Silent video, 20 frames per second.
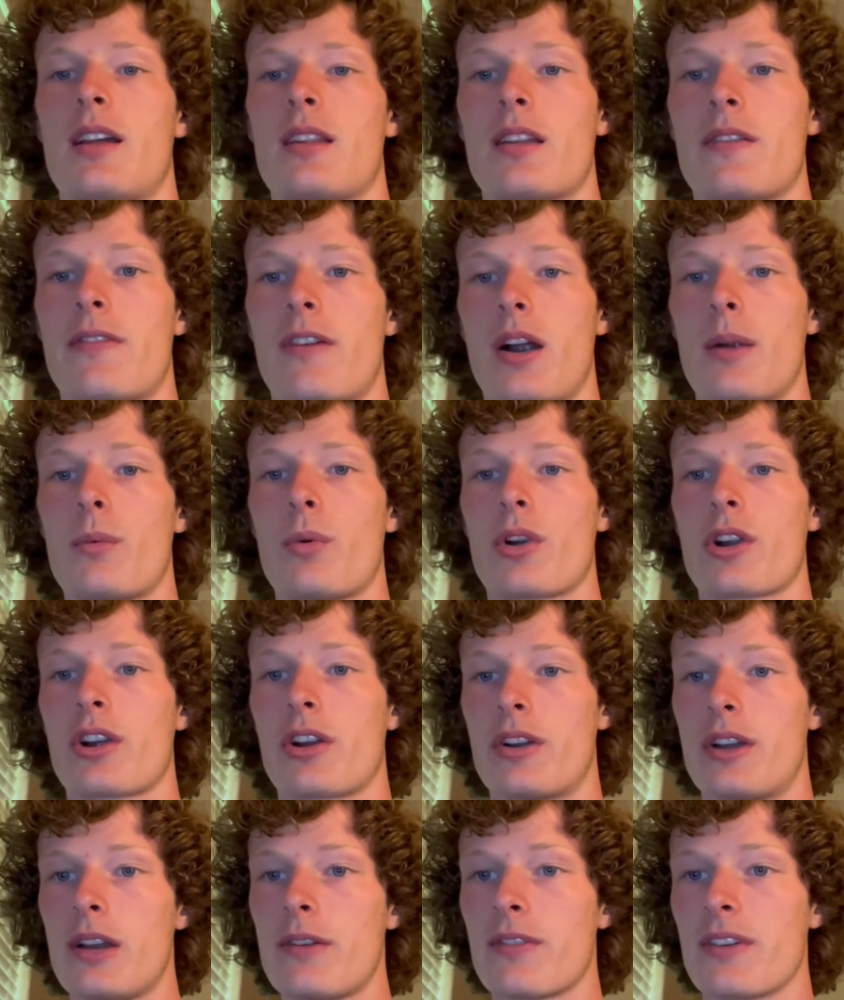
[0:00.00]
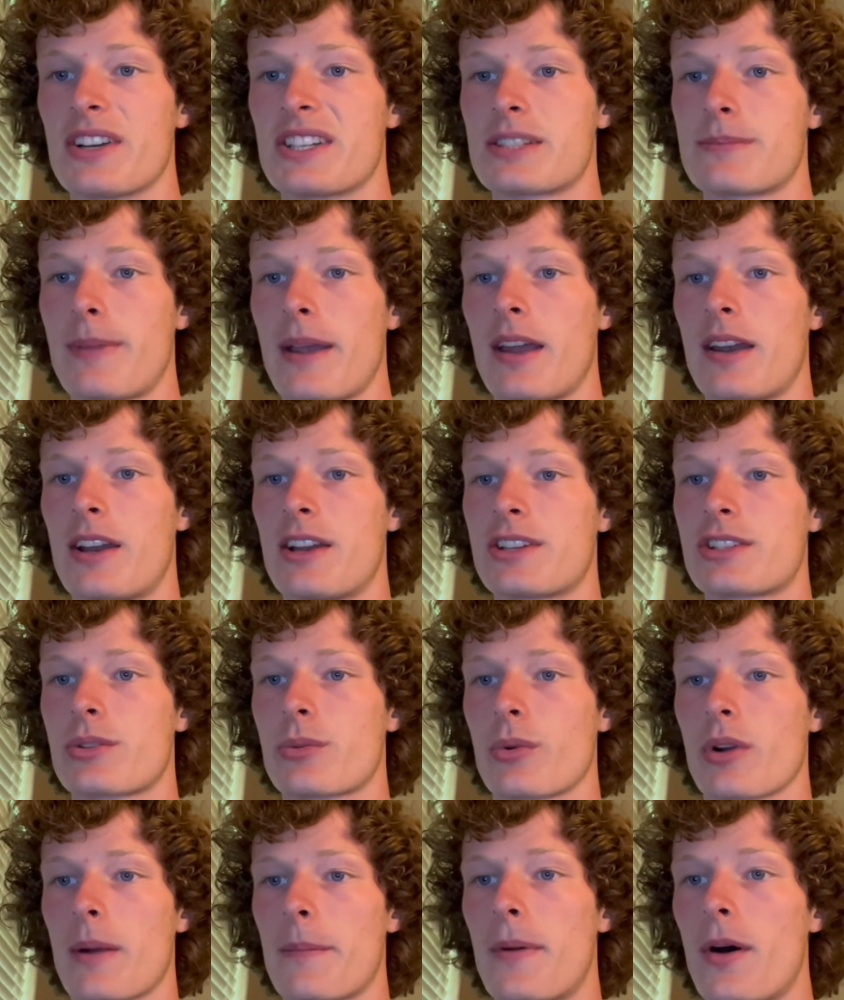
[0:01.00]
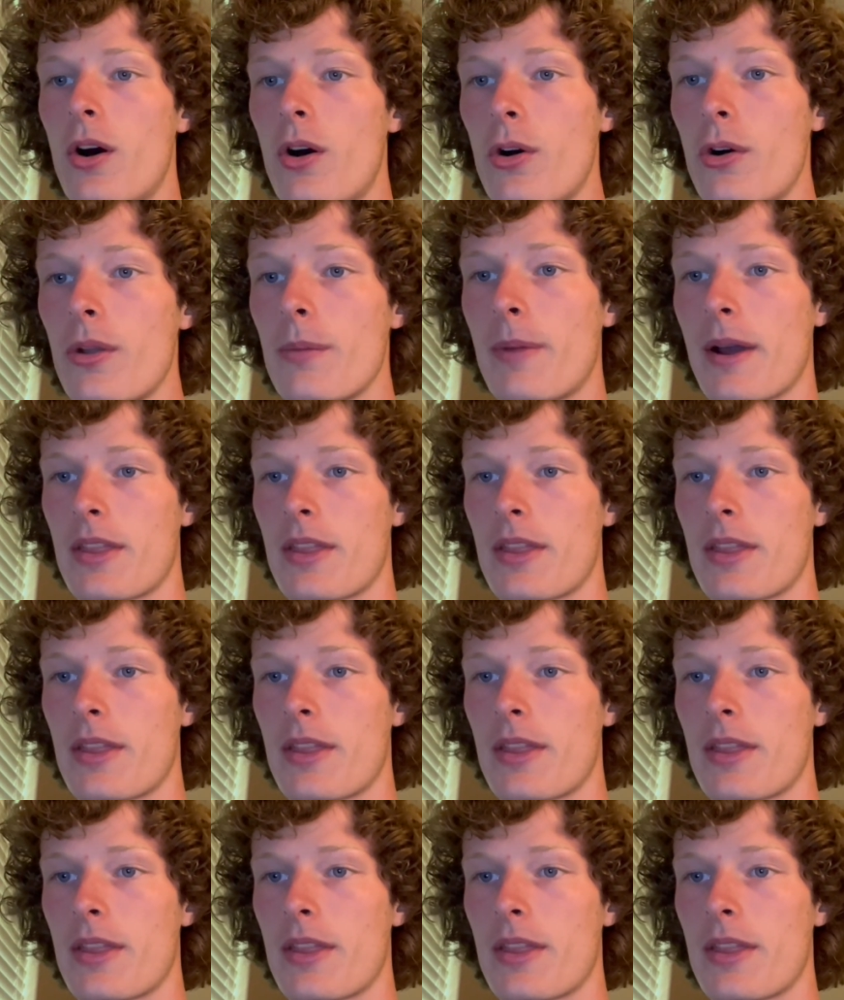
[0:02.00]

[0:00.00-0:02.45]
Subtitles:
The far more carnivorous Spanish were appalled